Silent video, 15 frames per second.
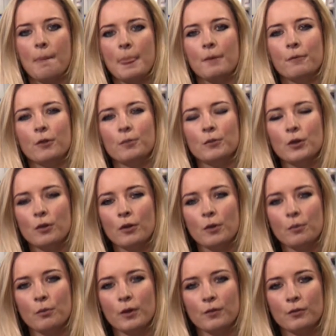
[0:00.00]
From
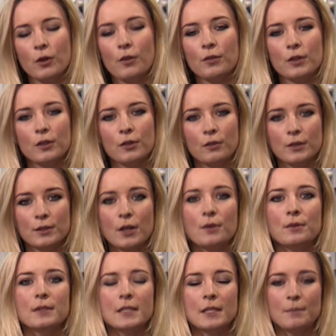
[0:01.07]
Europe, we've got the
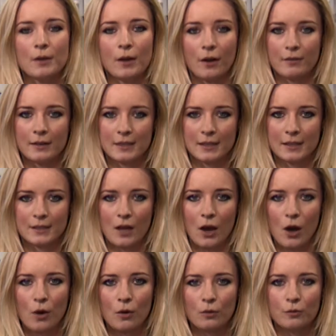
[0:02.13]
Eurozone CPI reading as a
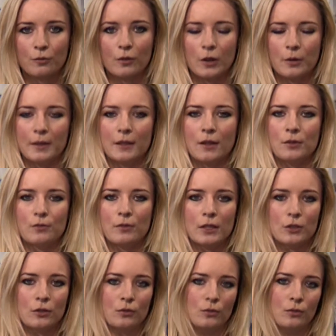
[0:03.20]
whole, following those
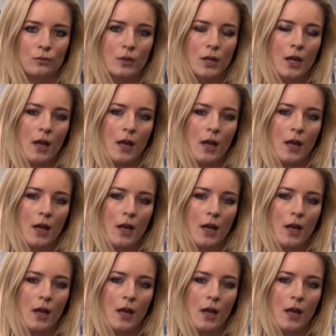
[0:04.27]
regional